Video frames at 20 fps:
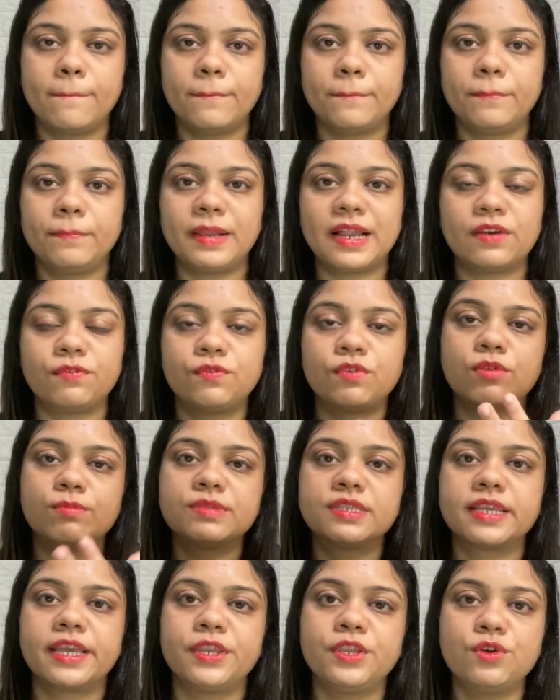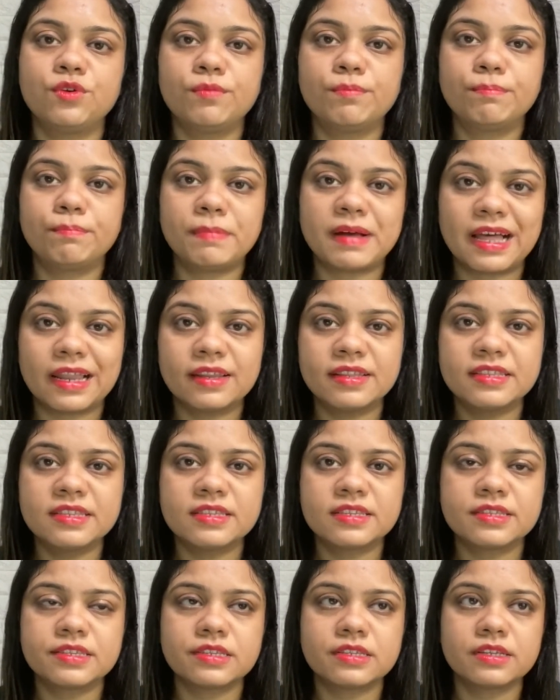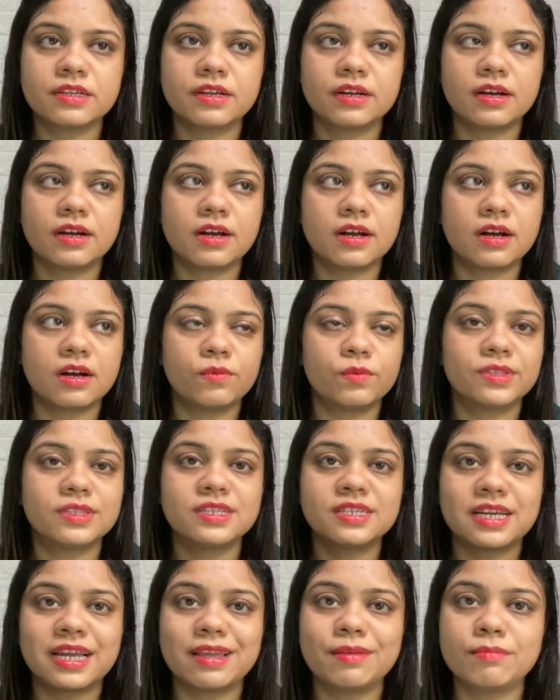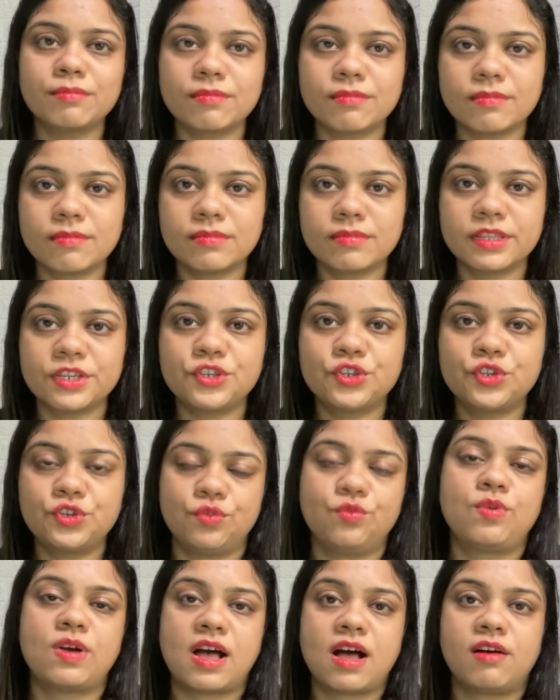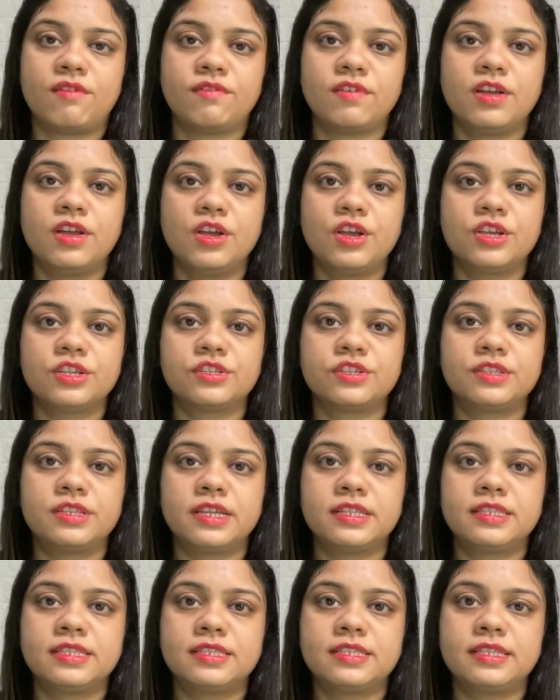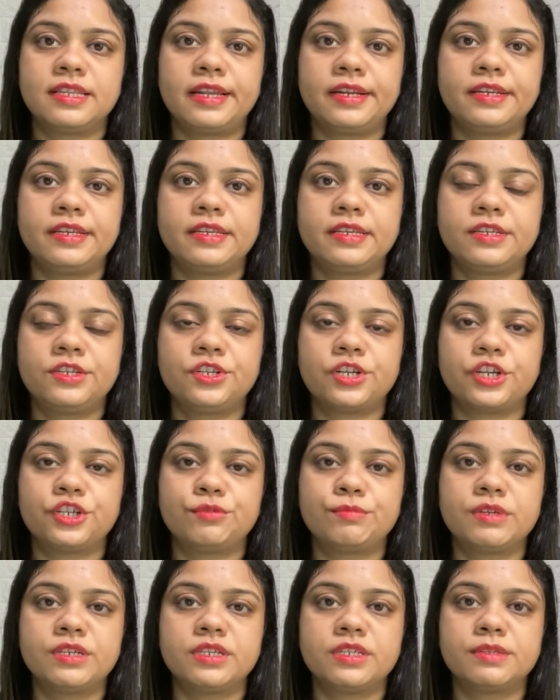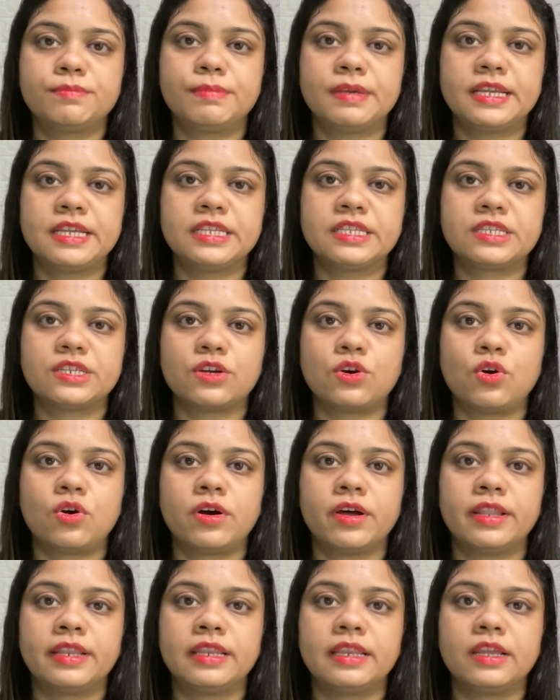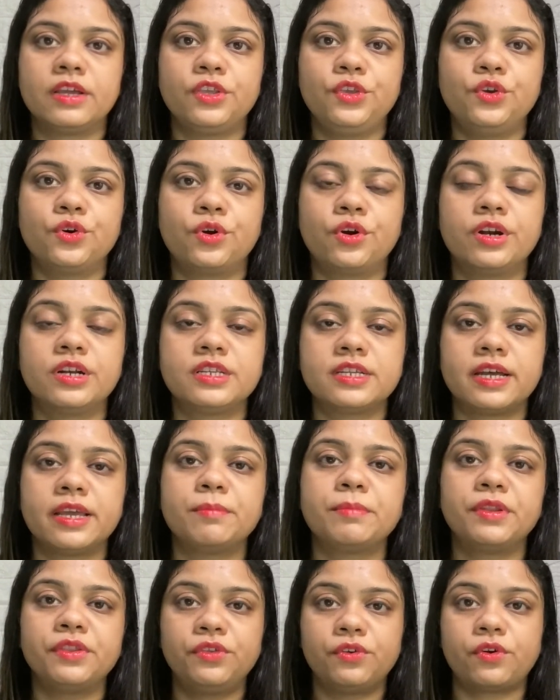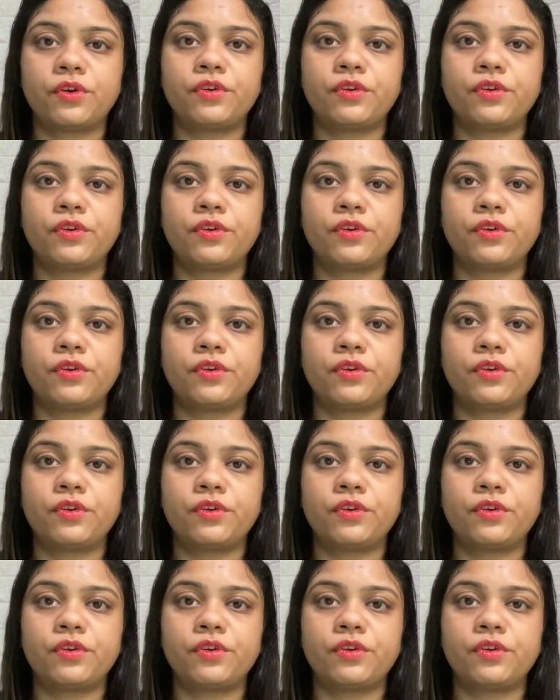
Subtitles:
platforms can you balance with the time that you have? So that judgment is based on your time and your